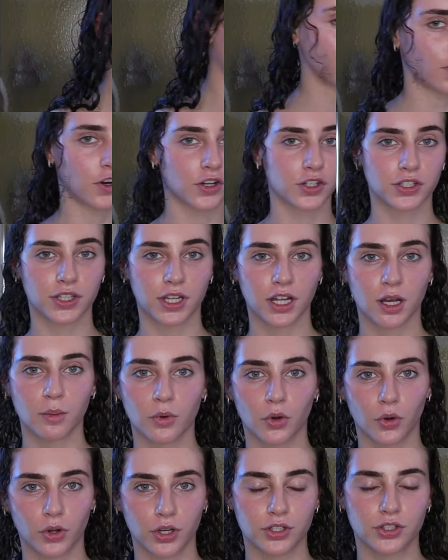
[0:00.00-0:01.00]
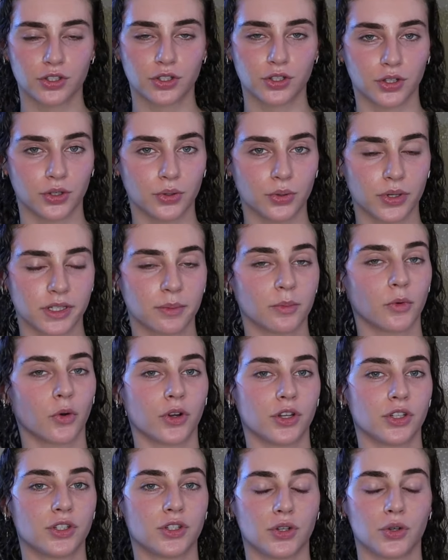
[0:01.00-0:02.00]
First thing I'm going to do is I'm
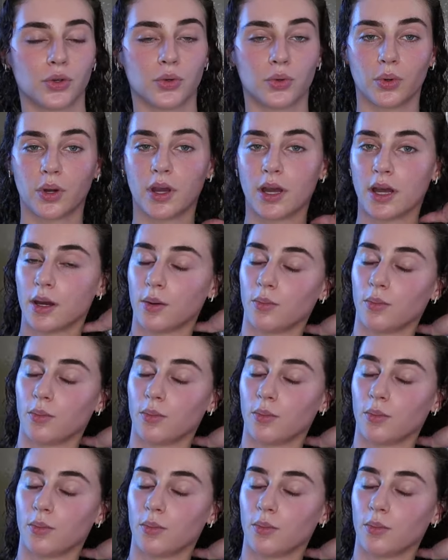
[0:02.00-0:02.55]
going to